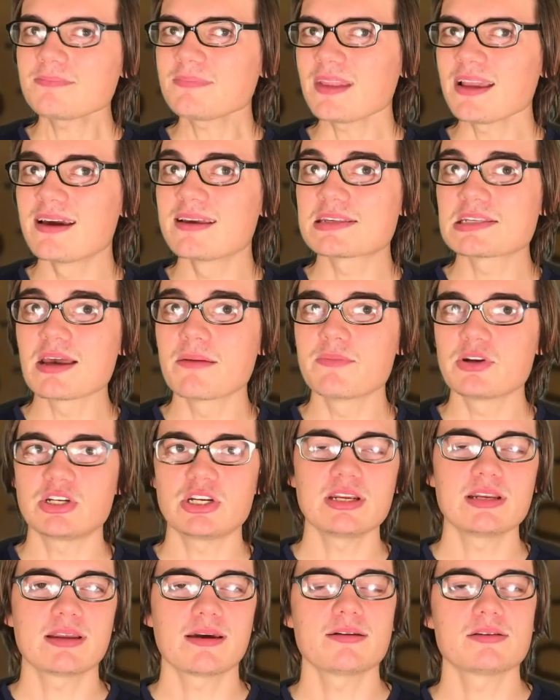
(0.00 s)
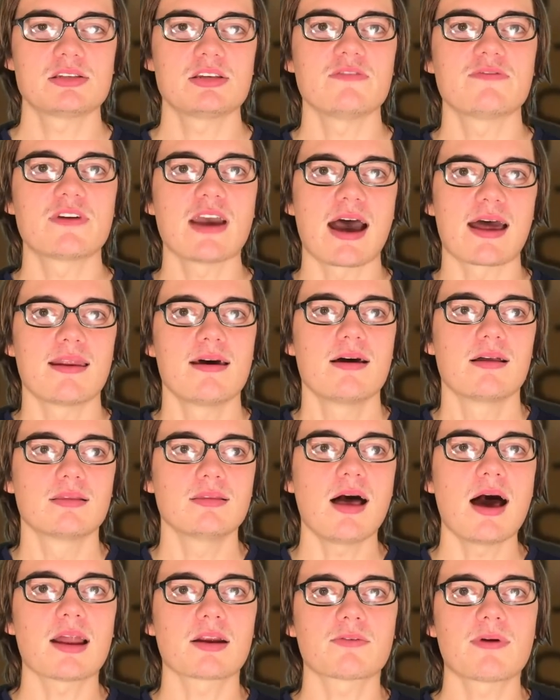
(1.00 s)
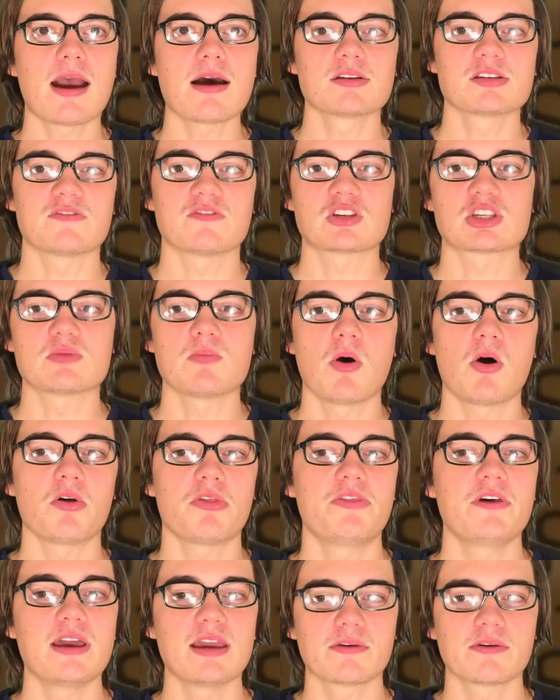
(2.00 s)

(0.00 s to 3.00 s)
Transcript: as submachine guns, you've got a lot of rounds of a small thing